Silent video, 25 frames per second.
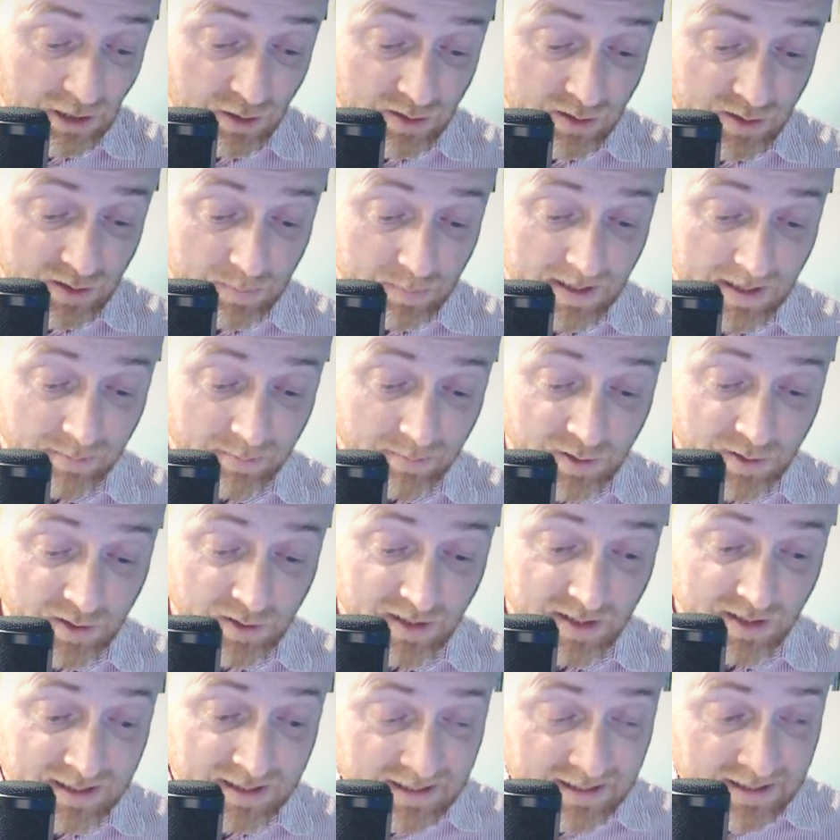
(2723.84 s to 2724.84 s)
to be able
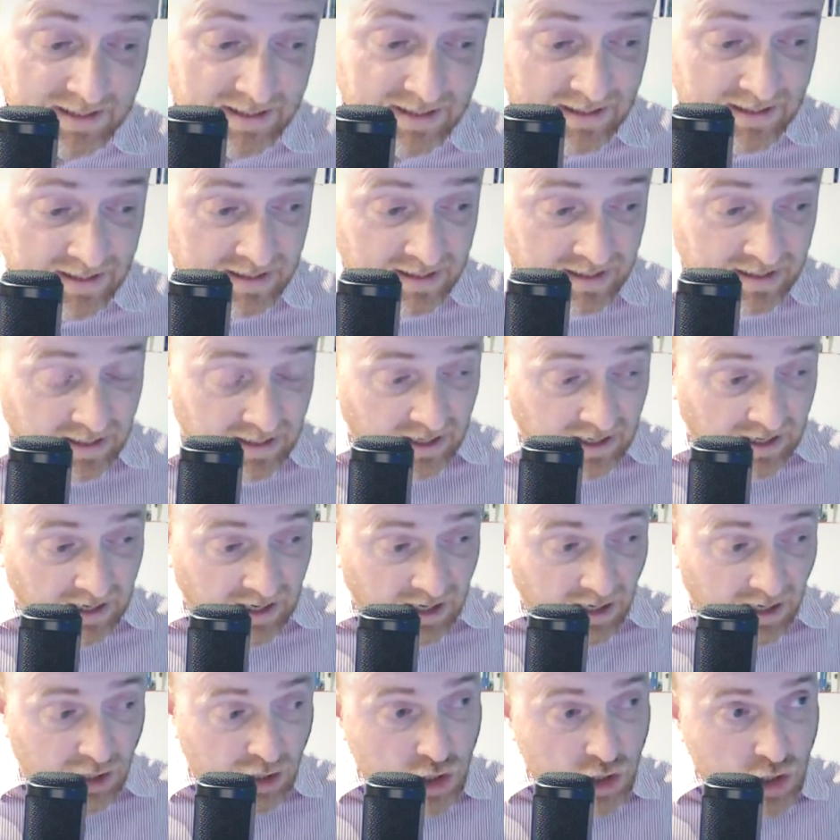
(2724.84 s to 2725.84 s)
to
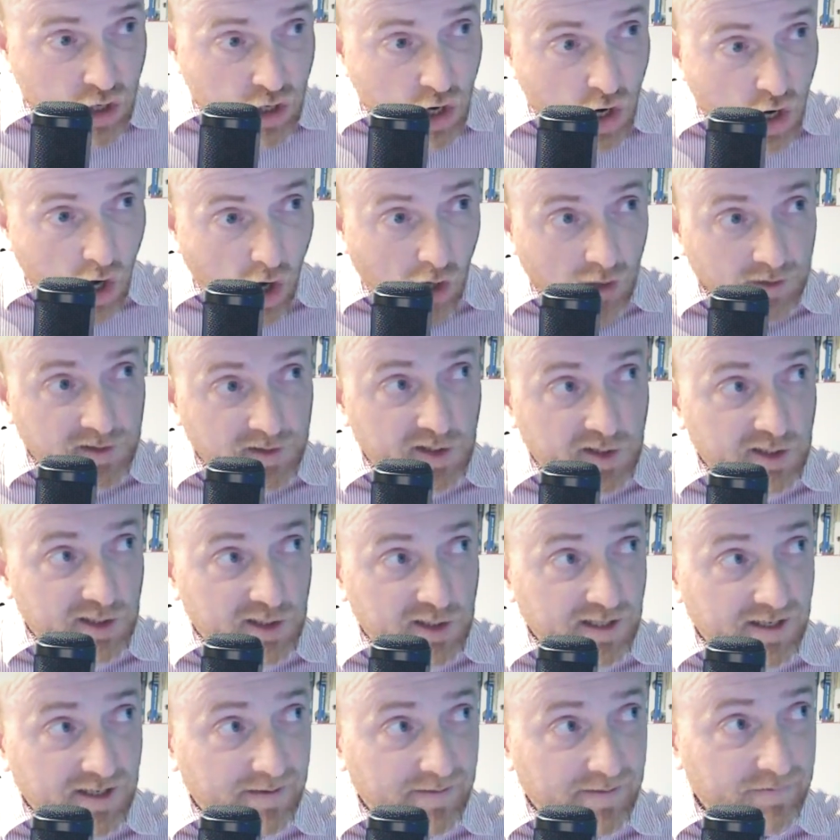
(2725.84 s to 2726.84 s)
not
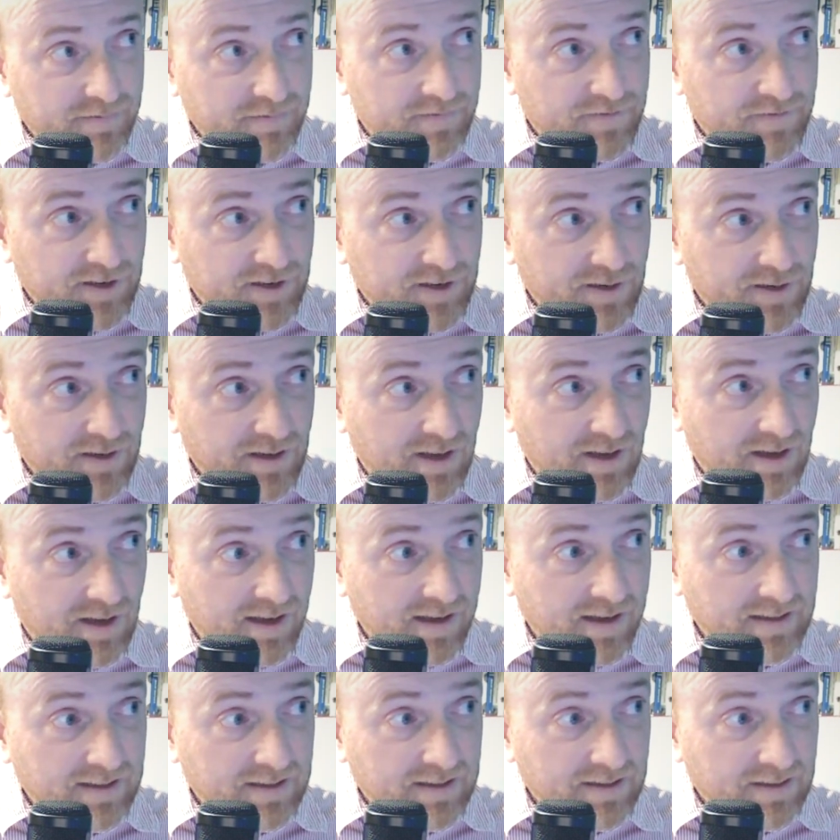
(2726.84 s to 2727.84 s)
feel
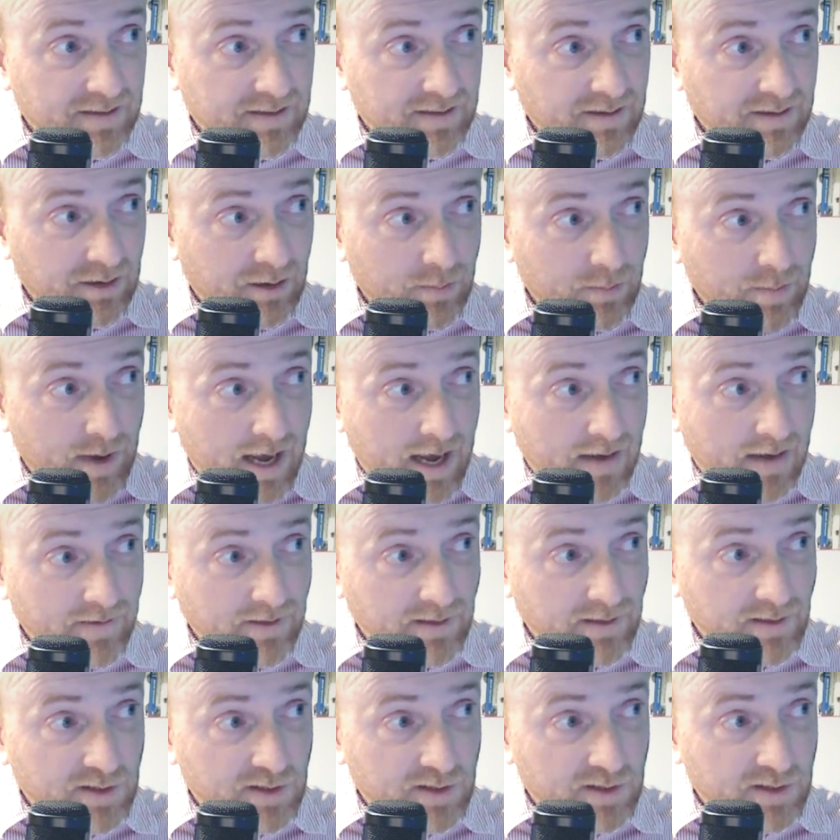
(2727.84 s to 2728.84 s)
like I'm
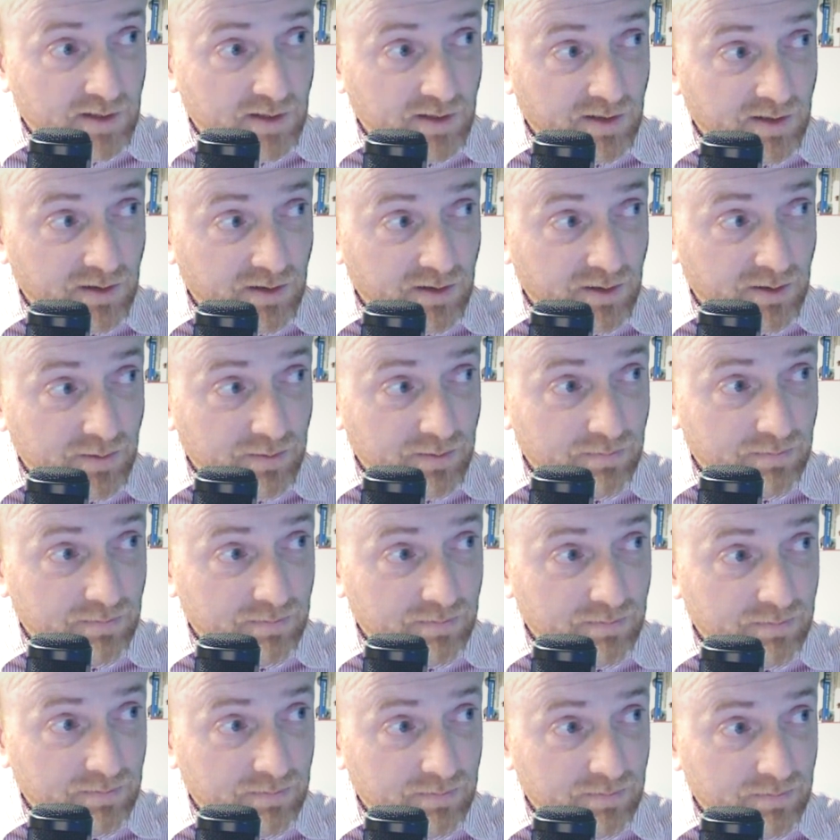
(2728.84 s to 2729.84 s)
having to
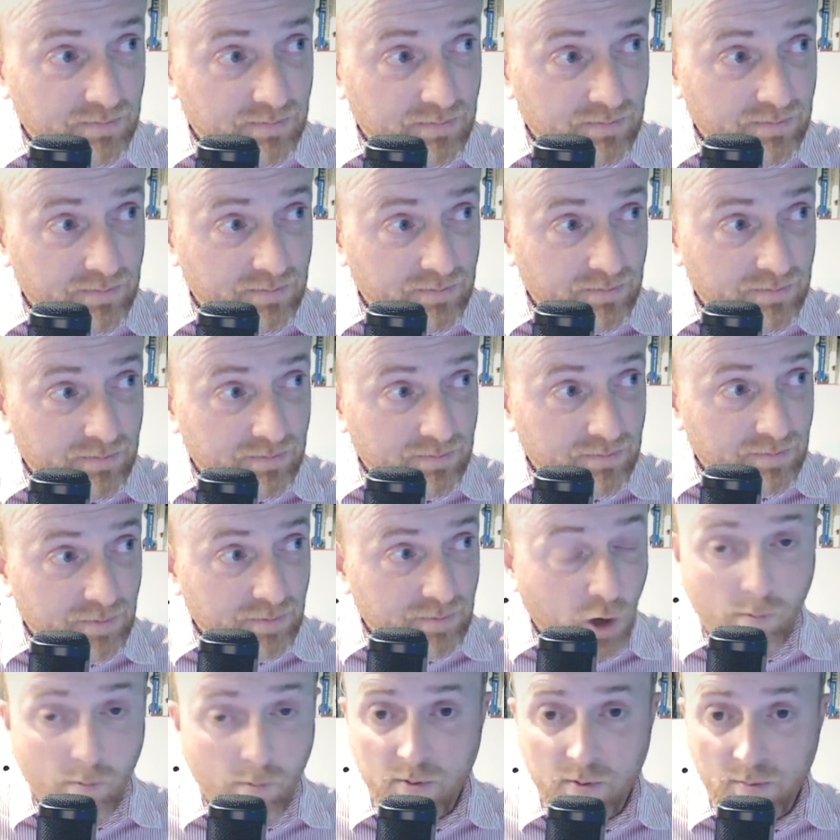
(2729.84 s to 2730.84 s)

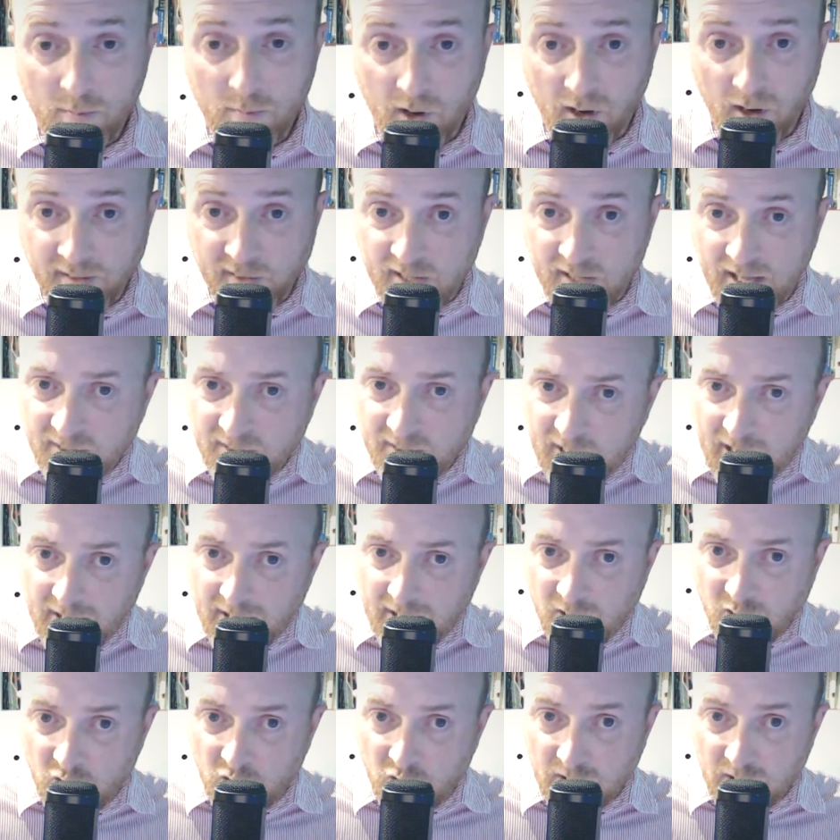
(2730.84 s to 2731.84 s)
compromise. That
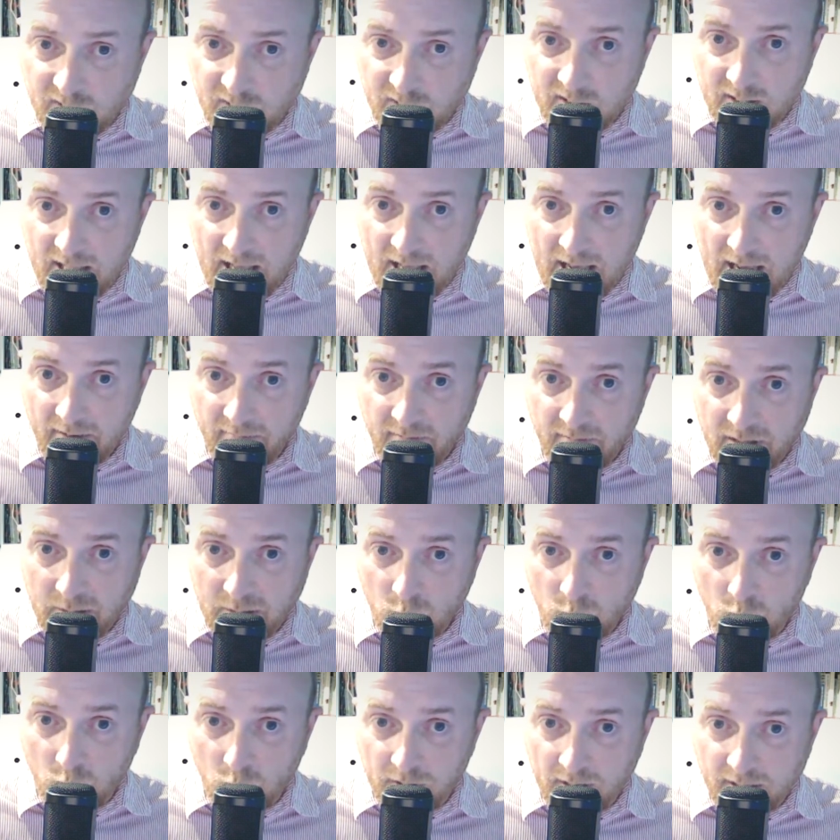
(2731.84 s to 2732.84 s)
tension isn't there
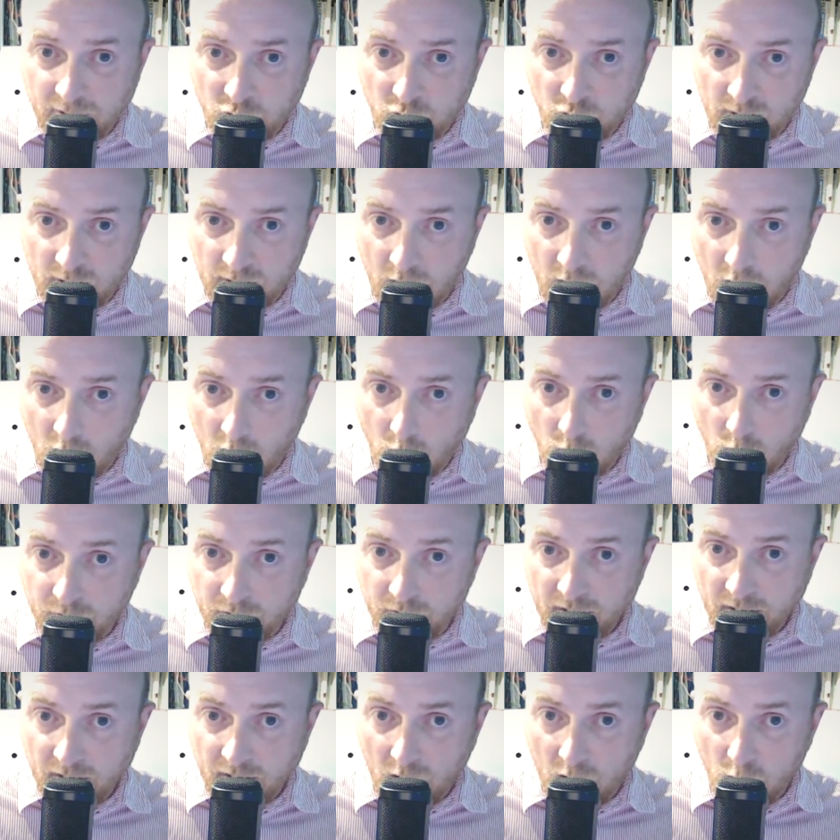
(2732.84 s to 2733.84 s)
anymore. That trying to
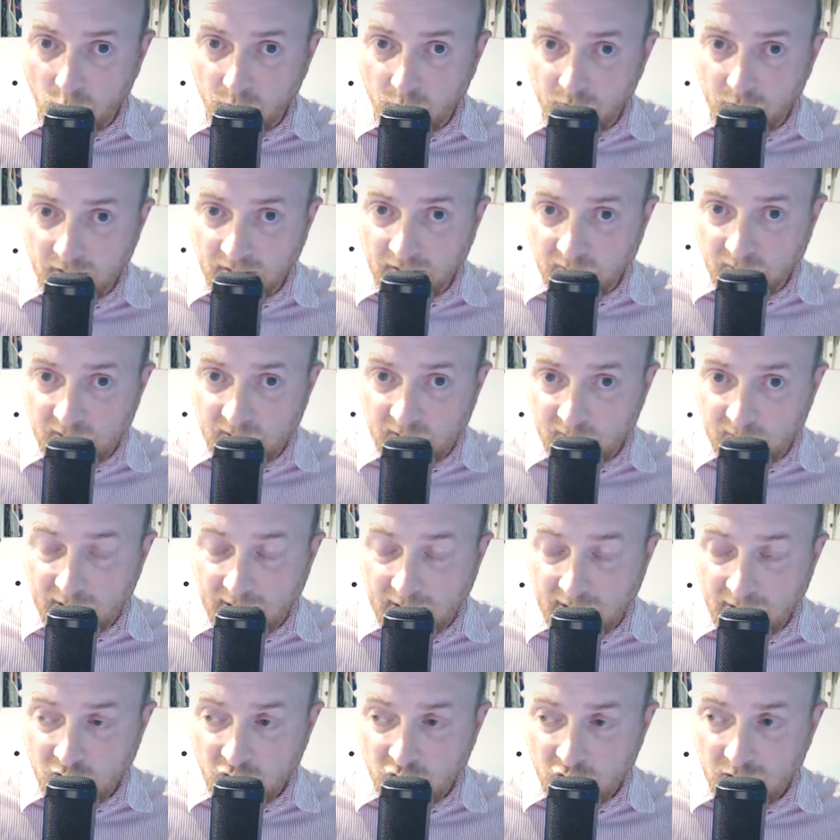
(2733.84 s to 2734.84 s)
hold things in
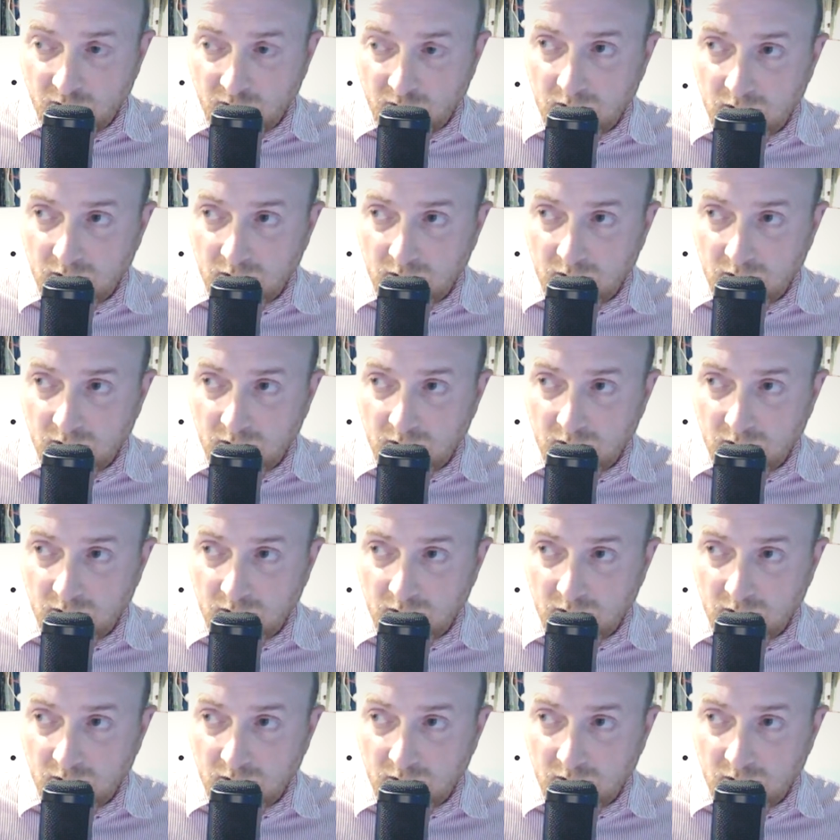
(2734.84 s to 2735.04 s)
tension.